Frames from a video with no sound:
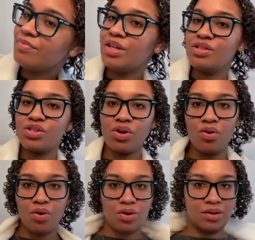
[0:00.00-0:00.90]
so
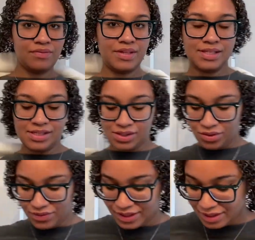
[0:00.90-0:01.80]
all of this is
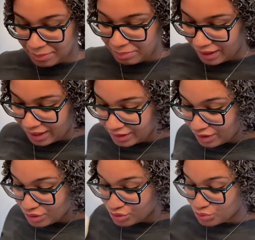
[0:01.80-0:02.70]
already applied
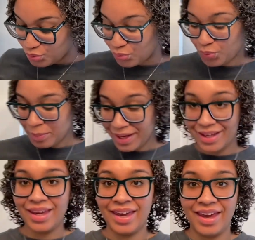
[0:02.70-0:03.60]
to my
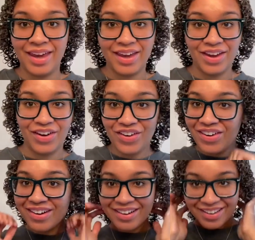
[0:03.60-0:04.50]

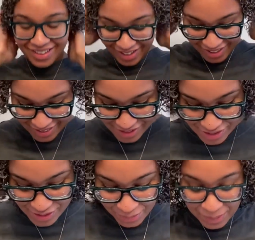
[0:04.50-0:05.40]
hair this is
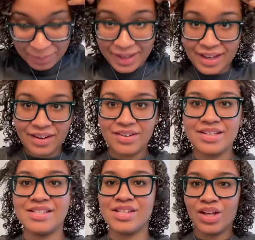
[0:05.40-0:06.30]
the way my hair
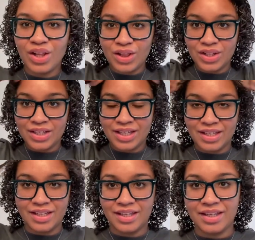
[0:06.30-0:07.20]
is
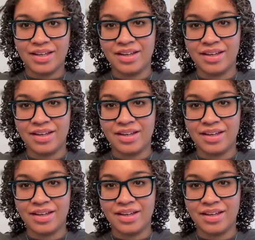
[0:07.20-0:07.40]
looking